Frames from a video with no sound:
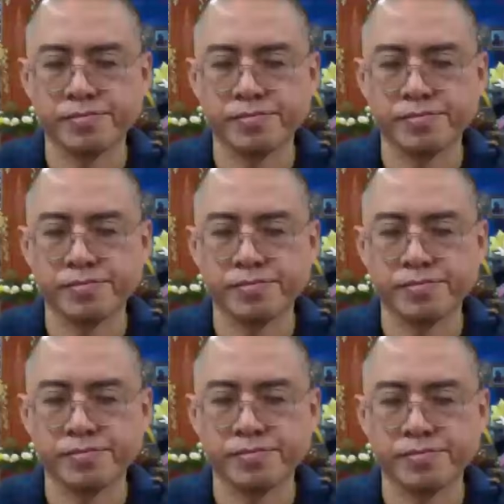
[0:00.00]
And
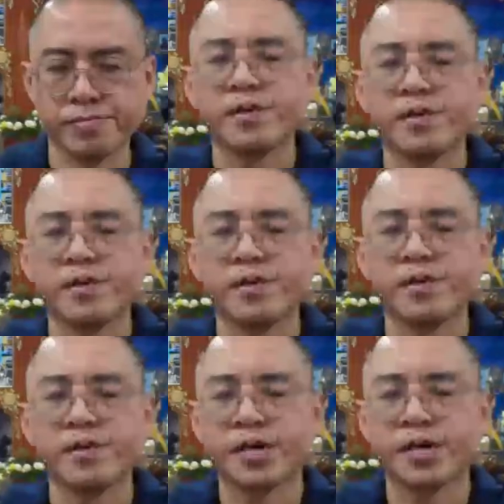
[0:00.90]
then finally, we
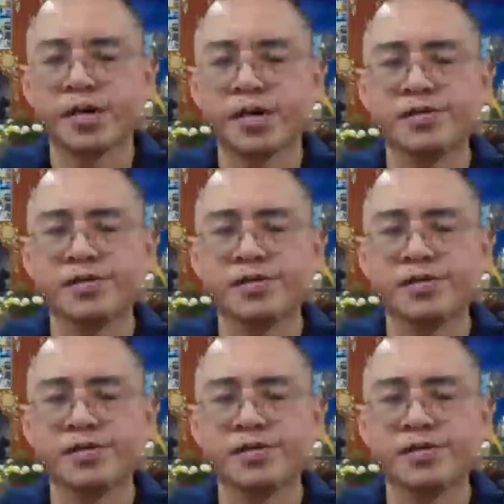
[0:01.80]
can